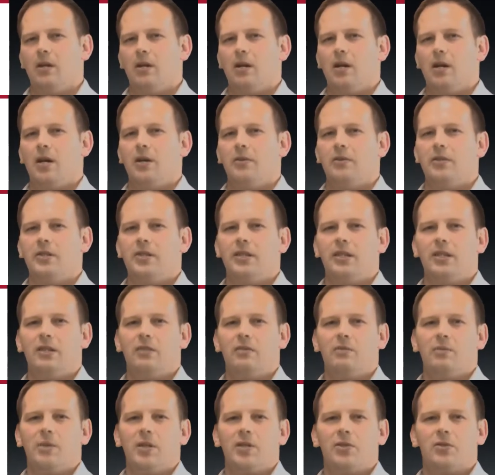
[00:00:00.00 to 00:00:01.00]
I
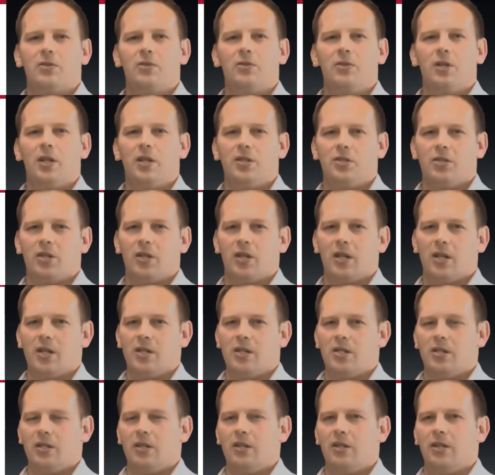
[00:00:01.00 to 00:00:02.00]
received my school
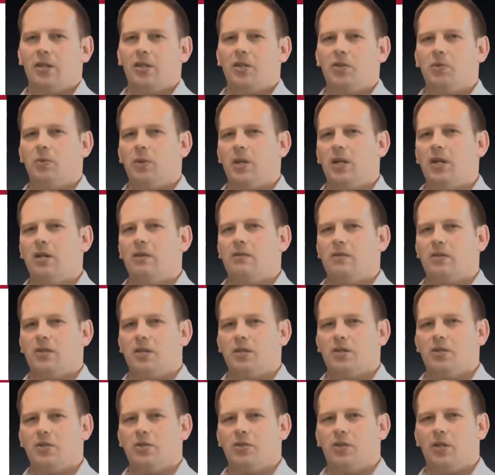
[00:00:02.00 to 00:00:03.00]
education in the 20th
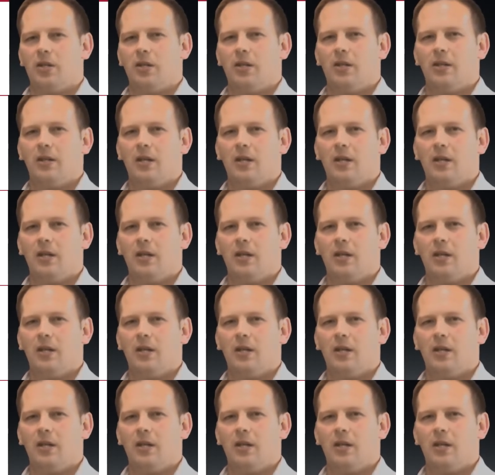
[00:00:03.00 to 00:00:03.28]
century,